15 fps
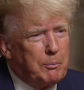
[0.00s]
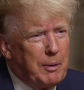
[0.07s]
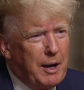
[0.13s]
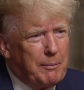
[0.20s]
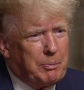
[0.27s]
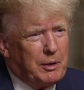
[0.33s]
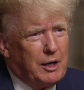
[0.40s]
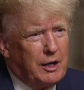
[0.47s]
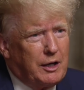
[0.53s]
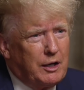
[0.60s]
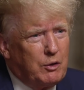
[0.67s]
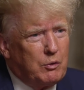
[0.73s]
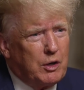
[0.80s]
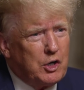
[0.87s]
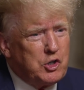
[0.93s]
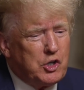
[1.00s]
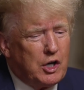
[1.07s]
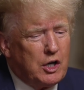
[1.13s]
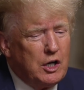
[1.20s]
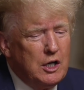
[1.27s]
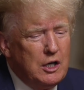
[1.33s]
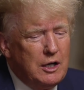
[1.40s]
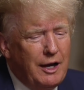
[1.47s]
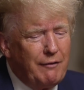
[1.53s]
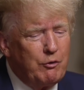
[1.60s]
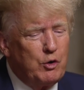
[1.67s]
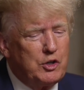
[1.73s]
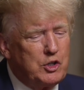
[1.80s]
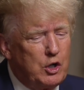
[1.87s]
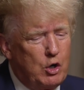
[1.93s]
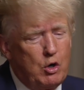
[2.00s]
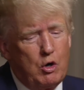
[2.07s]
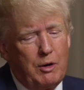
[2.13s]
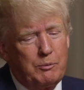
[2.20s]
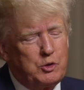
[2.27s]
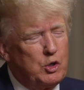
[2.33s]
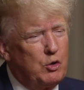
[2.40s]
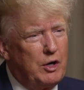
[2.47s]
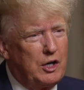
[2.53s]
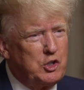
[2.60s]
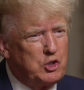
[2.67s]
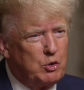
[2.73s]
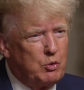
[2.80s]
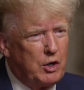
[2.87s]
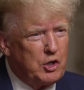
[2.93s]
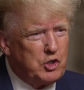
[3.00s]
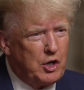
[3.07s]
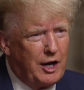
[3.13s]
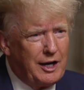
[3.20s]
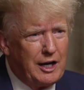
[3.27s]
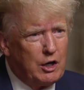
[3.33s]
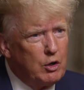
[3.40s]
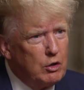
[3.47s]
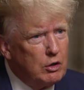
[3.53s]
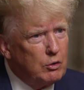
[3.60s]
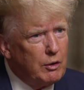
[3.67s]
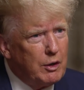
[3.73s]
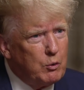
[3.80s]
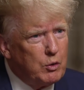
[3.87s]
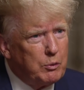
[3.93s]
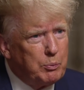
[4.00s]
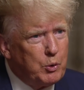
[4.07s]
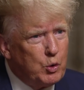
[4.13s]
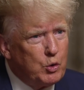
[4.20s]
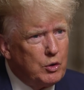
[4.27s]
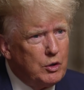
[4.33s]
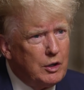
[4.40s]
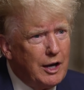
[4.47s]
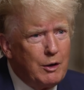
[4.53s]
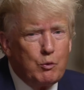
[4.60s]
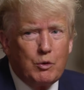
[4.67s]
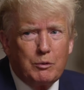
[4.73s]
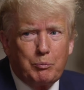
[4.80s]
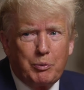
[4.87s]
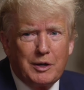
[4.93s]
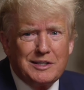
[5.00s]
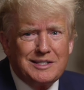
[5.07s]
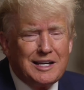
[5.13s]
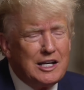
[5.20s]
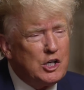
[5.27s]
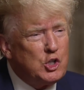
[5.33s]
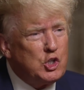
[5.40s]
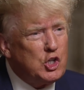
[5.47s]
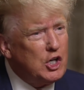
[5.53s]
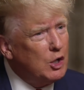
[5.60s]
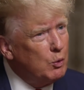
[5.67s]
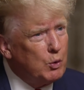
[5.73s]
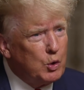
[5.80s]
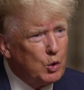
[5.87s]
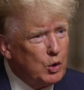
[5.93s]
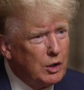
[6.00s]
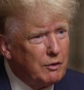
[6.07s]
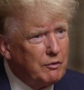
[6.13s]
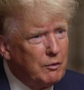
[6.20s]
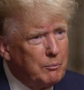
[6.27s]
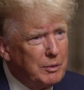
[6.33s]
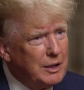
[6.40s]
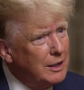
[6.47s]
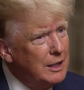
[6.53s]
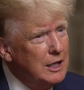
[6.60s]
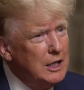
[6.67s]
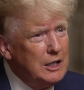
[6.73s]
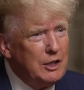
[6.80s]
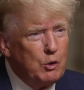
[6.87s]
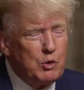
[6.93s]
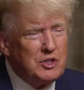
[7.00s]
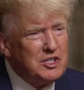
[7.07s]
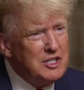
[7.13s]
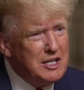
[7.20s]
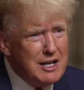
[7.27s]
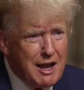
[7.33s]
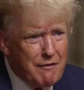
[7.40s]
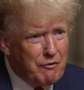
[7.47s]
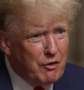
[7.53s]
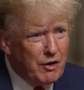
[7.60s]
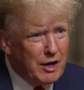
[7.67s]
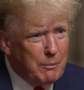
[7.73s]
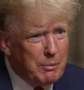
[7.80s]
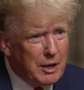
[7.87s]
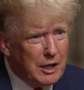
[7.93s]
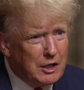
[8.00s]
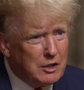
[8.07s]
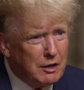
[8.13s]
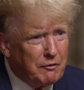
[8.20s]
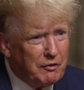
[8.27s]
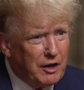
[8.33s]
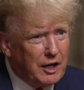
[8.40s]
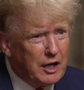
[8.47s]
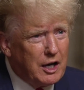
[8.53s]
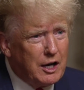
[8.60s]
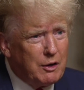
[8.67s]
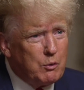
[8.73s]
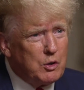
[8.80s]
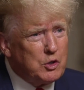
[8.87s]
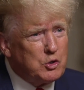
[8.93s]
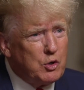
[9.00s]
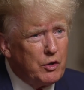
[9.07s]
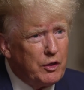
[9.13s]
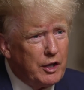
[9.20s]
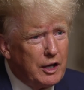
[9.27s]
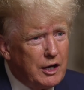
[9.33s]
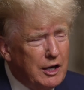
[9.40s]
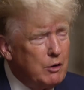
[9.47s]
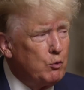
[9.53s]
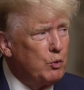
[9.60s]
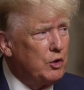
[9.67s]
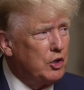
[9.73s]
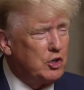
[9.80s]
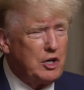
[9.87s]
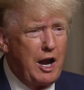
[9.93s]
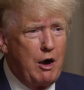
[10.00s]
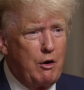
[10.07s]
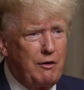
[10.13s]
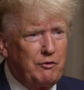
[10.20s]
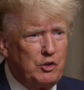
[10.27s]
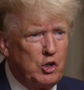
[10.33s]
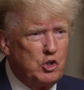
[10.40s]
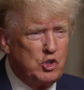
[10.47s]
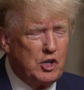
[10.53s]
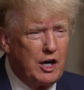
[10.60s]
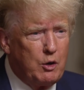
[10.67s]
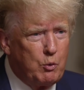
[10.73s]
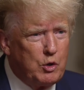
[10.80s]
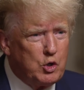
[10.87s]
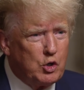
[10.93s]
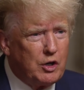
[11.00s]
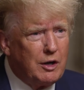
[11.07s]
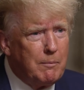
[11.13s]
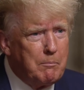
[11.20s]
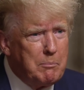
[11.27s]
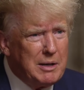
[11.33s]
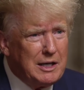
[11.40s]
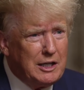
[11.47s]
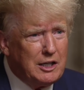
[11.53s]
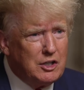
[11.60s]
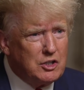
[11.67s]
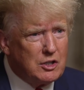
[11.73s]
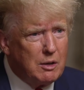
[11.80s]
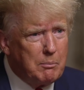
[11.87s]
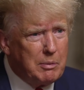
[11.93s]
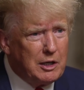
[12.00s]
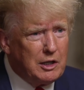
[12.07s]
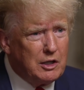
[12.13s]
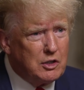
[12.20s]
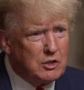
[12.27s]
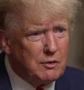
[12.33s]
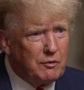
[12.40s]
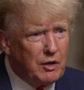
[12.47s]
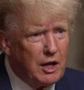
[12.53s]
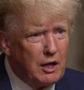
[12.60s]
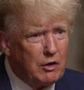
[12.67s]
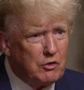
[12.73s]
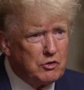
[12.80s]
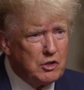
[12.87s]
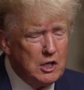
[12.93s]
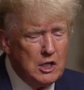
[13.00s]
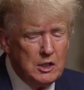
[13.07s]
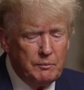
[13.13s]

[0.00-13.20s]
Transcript: the pipeline in Russia, everyone said, Oh, I'm so nice to Russia. I got along great with Putin and with President Xi and with all of them, but there was never anybody tough like I was mm on that. And with the tariffs on China, we took in billions and billions of dollars